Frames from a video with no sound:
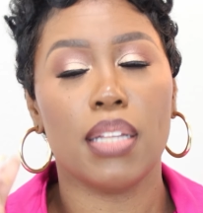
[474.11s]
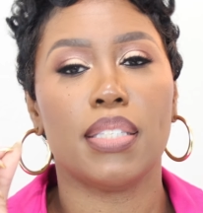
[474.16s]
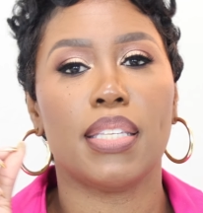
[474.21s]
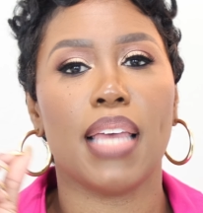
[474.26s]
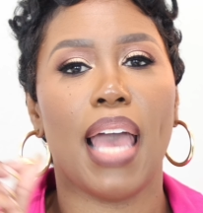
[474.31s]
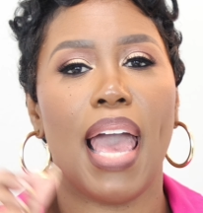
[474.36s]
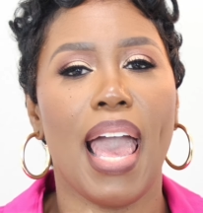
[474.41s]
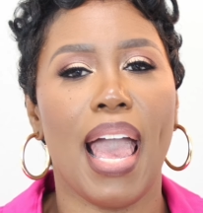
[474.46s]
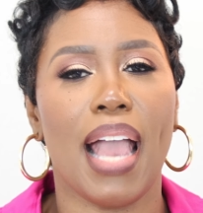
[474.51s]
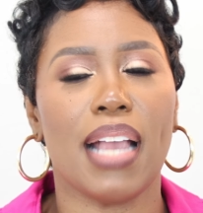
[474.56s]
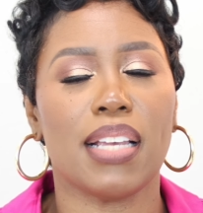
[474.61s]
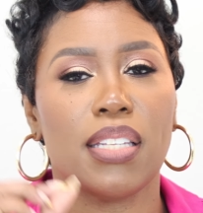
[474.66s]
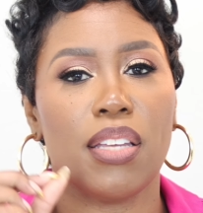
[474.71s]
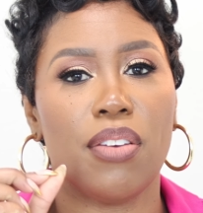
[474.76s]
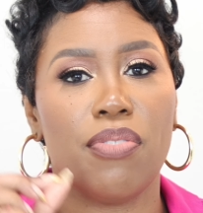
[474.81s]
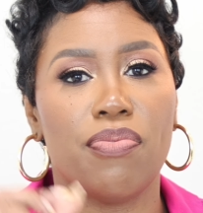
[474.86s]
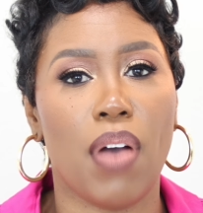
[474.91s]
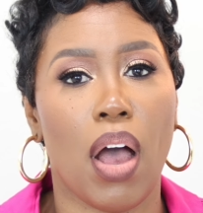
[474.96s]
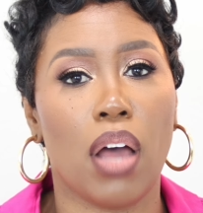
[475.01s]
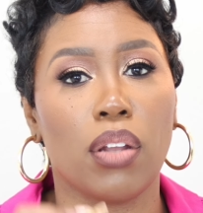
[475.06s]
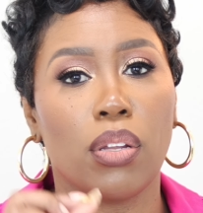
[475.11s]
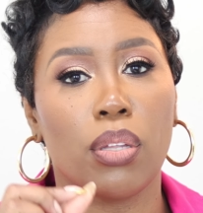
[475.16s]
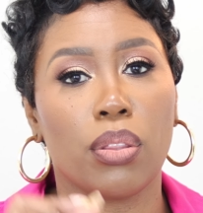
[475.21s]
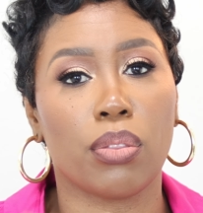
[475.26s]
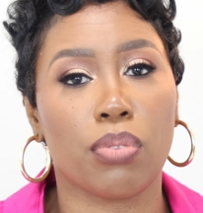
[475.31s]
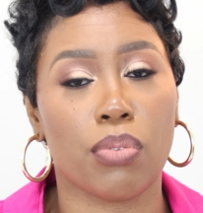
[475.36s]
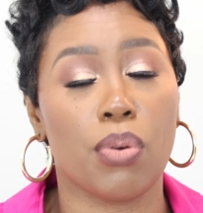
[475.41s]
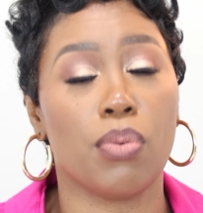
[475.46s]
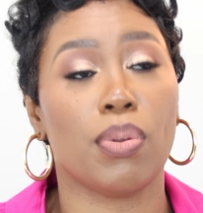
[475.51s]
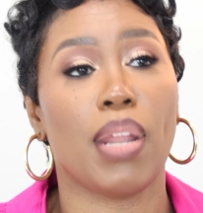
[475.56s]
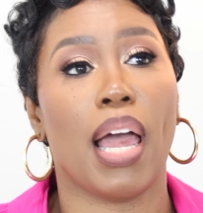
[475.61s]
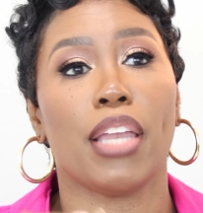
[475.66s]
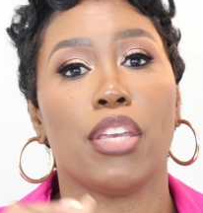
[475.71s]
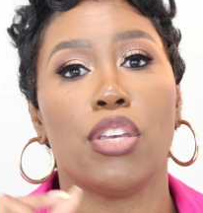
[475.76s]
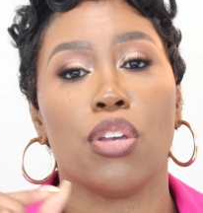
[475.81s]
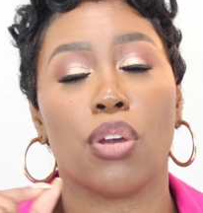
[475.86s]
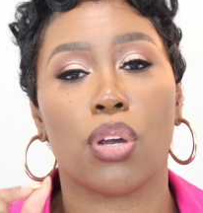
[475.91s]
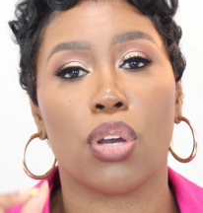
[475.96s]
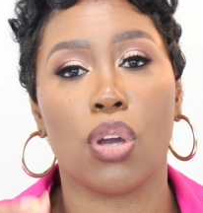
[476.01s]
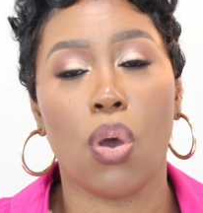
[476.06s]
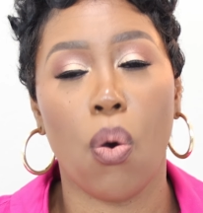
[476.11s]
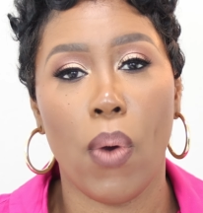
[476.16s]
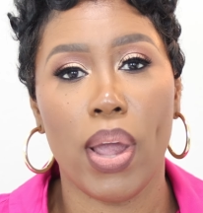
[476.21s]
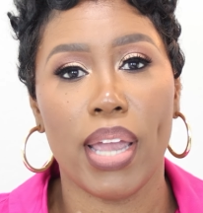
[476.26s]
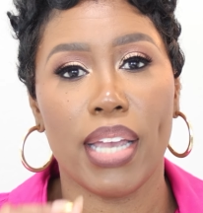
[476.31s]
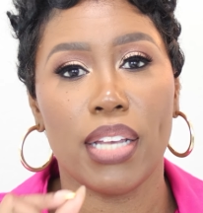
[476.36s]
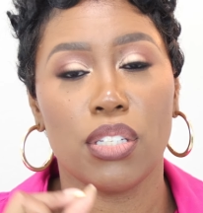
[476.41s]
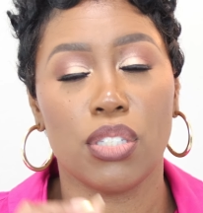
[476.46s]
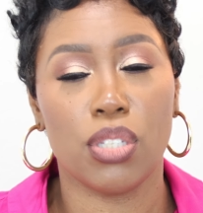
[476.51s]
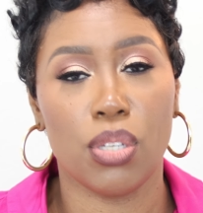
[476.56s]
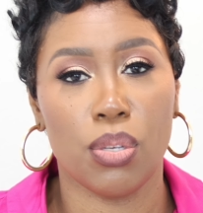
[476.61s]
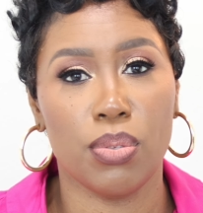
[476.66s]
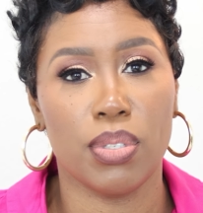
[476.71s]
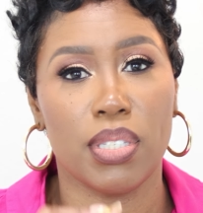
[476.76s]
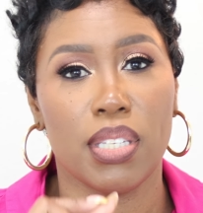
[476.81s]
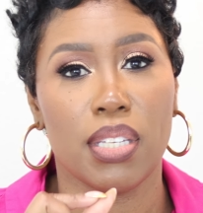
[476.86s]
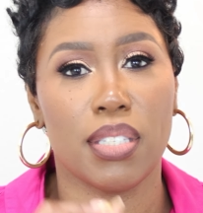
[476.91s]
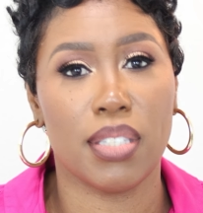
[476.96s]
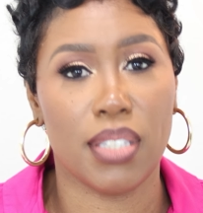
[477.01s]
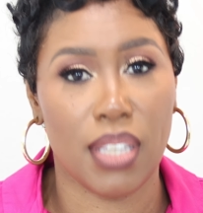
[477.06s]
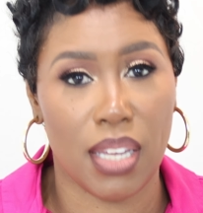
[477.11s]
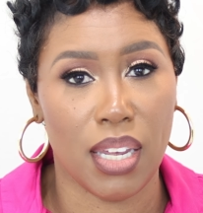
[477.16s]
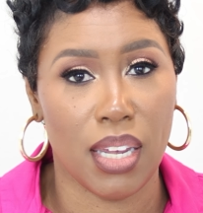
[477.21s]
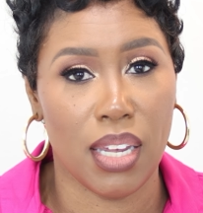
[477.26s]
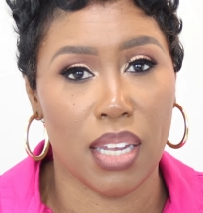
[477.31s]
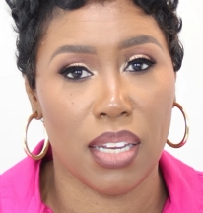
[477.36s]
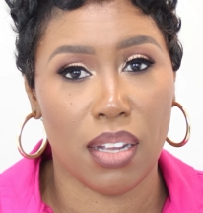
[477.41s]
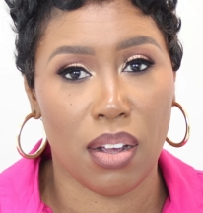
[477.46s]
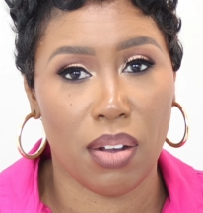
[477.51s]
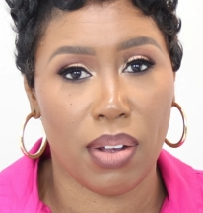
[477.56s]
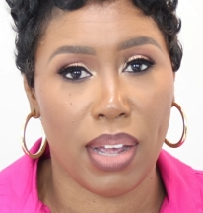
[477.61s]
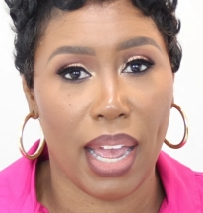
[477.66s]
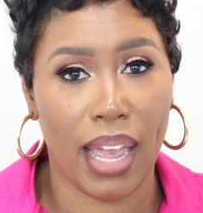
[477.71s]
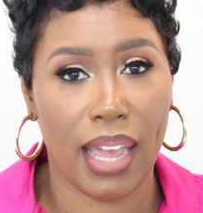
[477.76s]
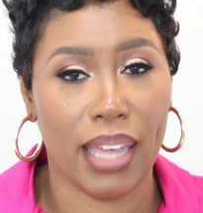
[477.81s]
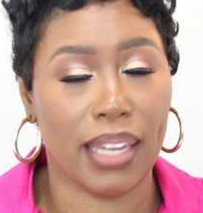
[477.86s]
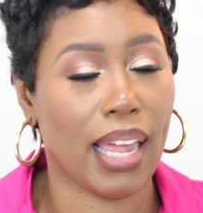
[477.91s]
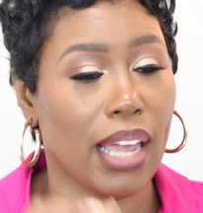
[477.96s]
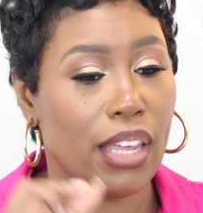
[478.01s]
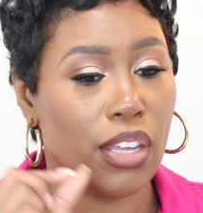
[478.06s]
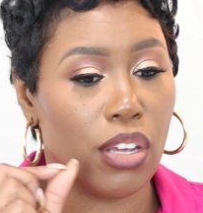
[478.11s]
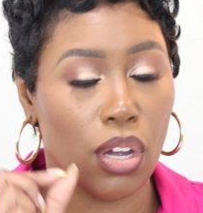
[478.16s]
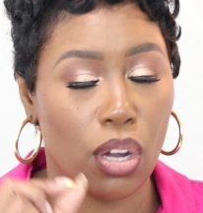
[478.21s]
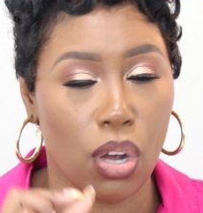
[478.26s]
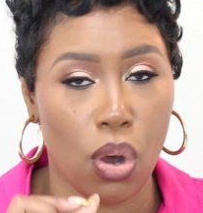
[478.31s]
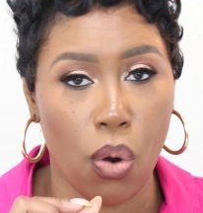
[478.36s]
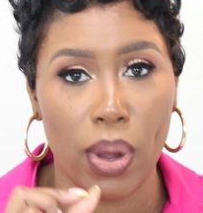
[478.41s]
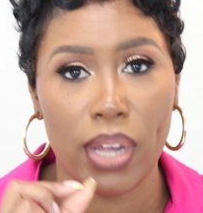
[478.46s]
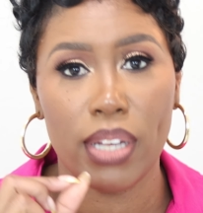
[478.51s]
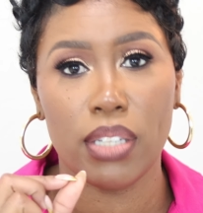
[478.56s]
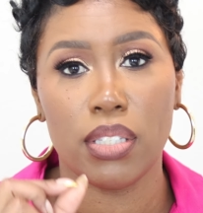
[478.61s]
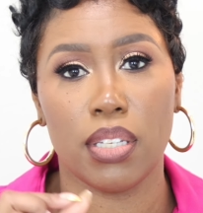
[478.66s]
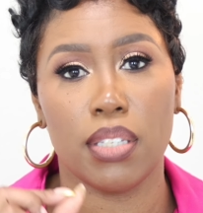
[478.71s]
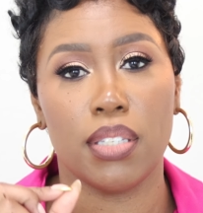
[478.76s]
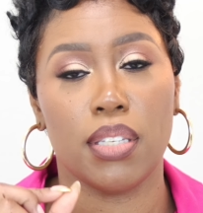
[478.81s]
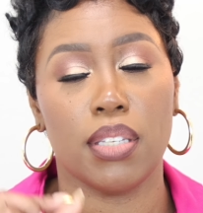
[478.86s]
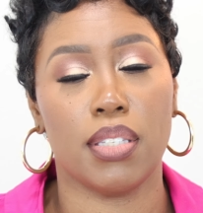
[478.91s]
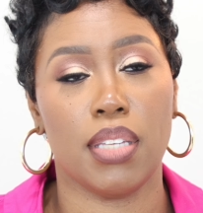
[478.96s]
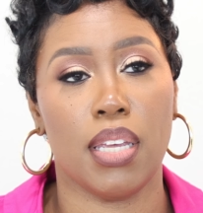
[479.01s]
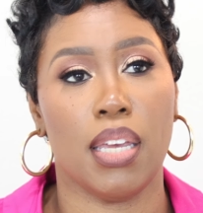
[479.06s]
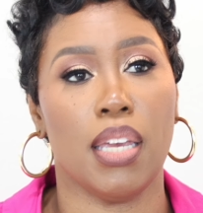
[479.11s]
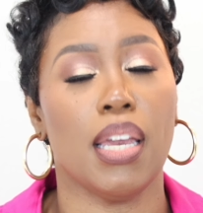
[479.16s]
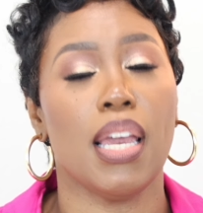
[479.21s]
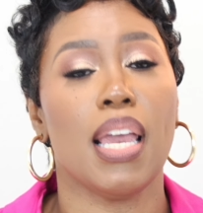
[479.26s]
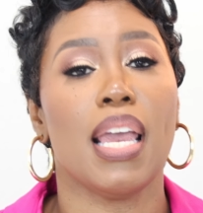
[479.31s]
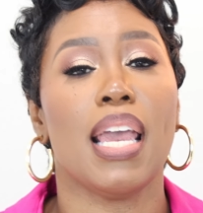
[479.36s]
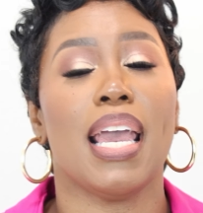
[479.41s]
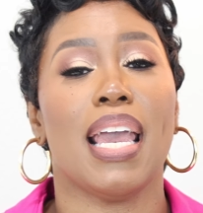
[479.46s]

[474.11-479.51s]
to actually follow through like you're going to succeed, okay? Like you're going to succeed.